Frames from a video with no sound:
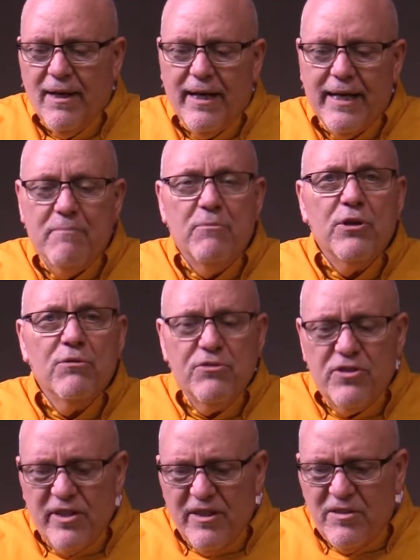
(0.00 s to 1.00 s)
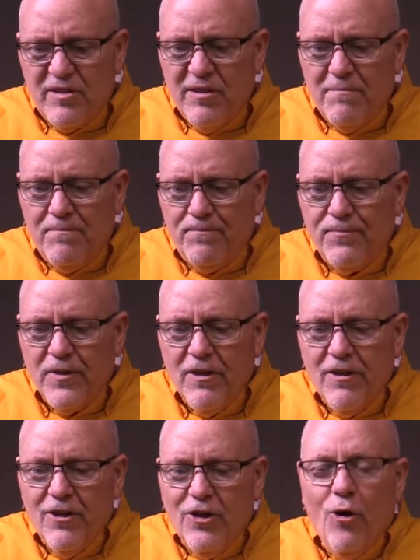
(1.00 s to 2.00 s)
immune system,
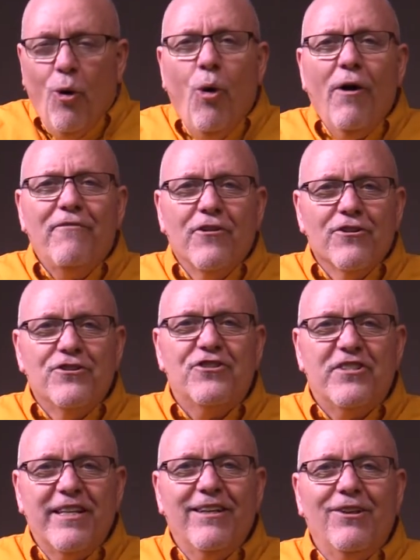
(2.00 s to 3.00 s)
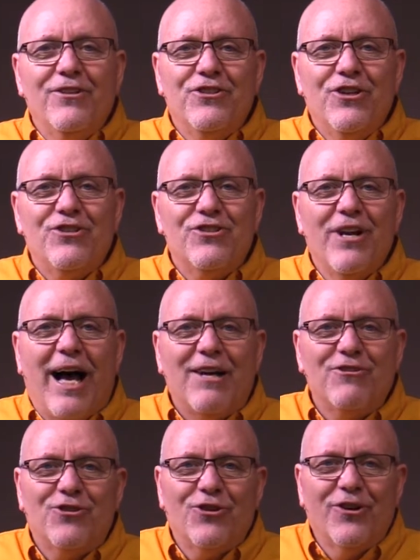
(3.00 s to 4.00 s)
or if you're still just
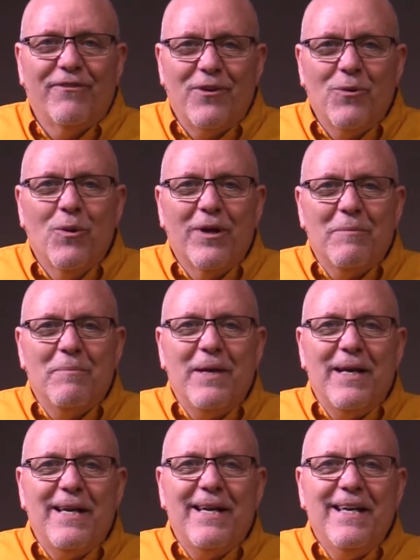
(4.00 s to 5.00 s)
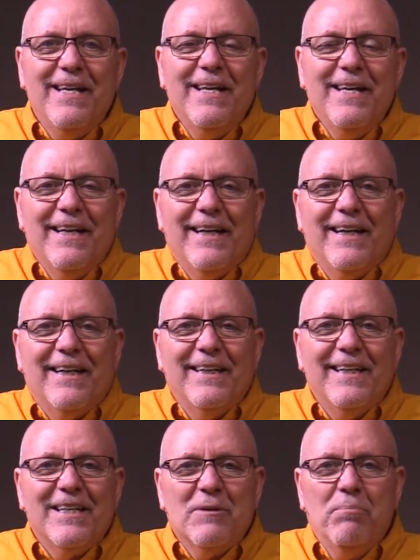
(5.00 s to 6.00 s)
not sure if you want to be
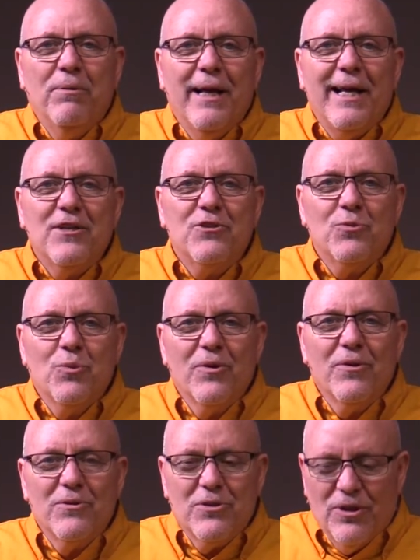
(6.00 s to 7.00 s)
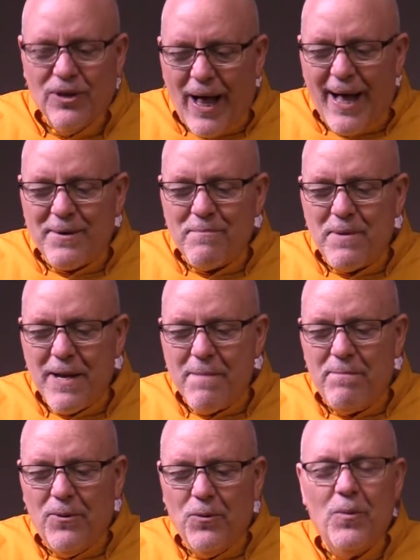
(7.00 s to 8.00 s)
in a place where there's a lot of
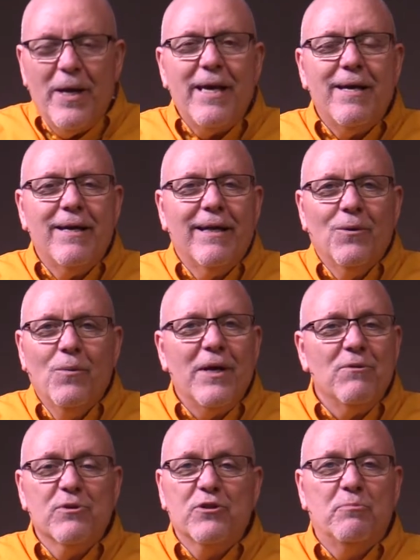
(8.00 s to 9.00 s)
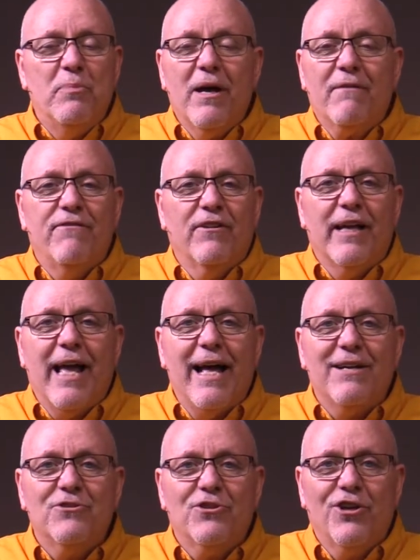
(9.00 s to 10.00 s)
people, we respectfully
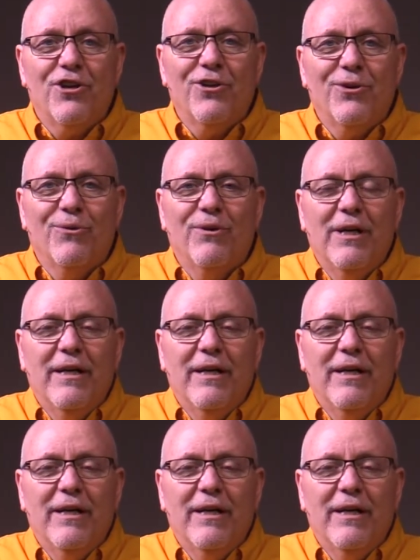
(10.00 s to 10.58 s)
ask you